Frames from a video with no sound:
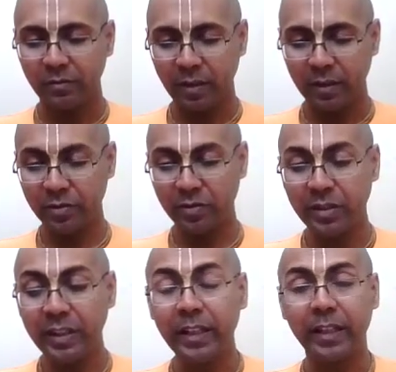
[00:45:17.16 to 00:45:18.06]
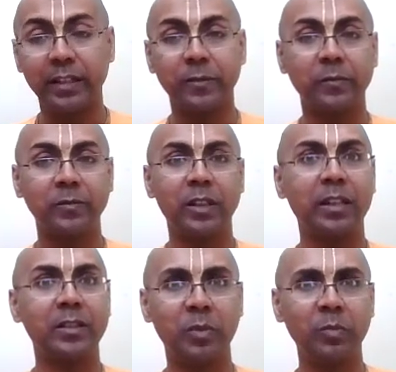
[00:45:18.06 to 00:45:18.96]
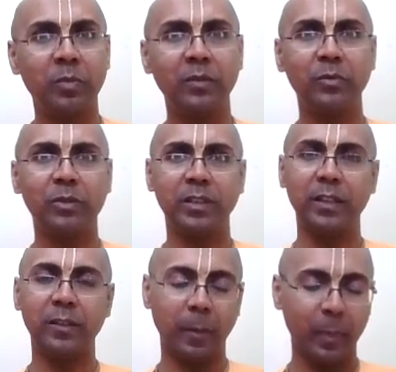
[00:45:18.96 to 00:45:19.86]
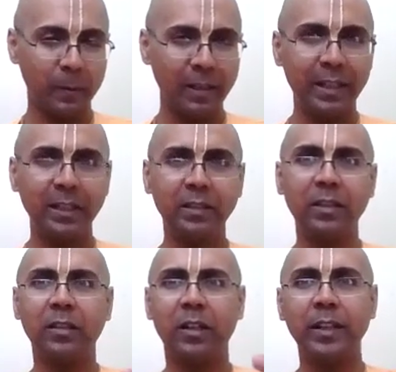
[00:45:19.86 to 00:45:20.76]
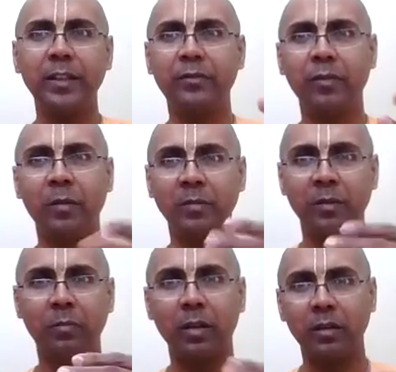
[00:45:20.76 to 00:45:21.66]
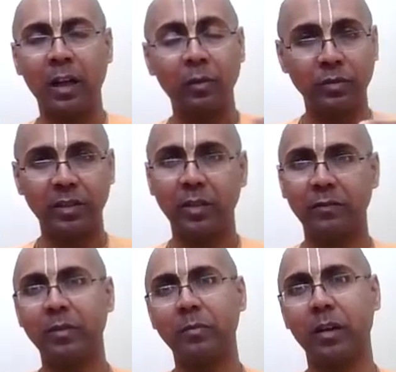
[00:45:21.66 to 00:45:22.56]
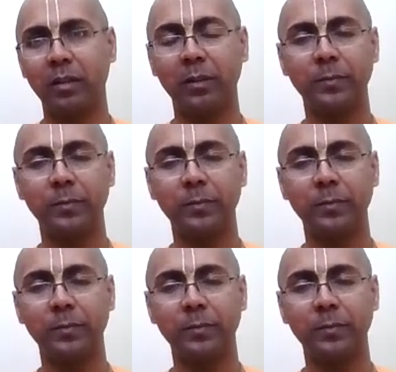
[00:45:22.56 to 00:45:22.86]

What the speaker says: We're just reading, as Prabhupada would say, licking the honey from the pot outside of the pot.